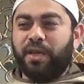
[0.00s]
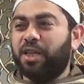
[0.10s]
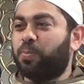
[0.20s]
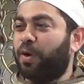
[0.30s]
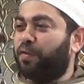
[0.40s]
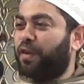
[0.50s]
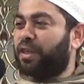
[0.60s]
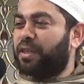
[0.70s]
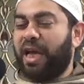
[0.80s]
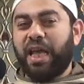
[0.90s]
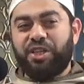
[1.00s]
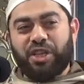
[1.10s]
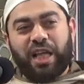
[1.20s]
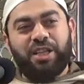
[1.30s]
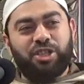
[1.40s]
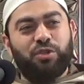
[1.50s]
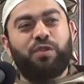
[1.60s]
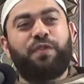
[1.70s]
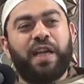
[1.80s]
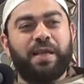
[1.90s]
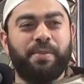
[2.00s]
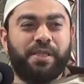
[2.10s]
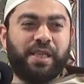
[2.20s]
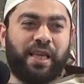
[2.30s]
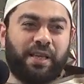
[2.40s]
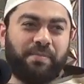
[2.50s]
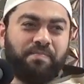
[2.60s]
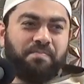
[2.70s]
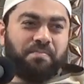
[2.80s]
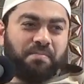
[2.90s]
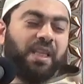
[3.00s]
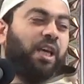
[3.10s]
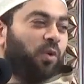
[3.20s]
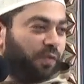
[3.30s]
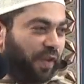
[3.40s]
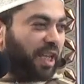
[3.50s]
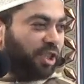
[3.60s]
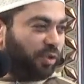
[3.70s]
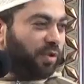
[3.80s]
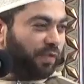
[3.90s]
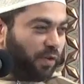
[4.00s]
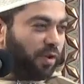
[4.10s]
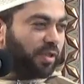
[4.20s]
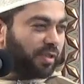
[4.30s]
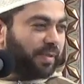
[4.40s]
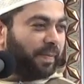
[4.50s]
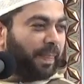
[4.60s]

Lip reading: it's perfect, and I challenge you to find a mistake. He will fail you, of course.